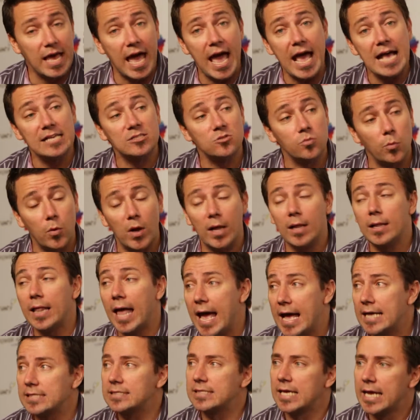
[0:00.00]
as well
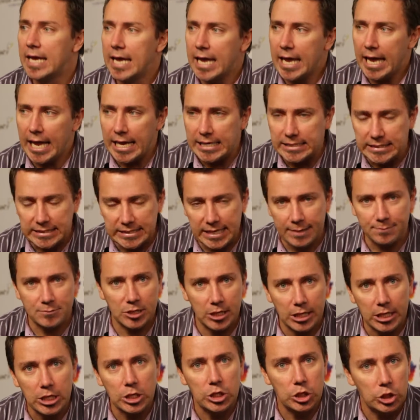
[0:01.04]
as
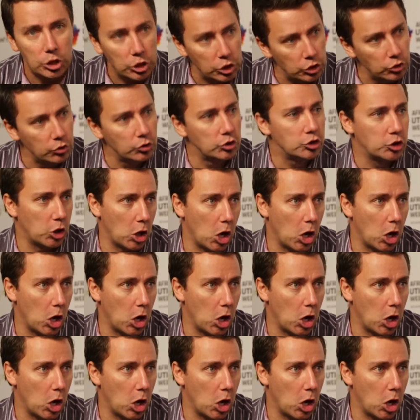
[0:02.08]
exceptionally huge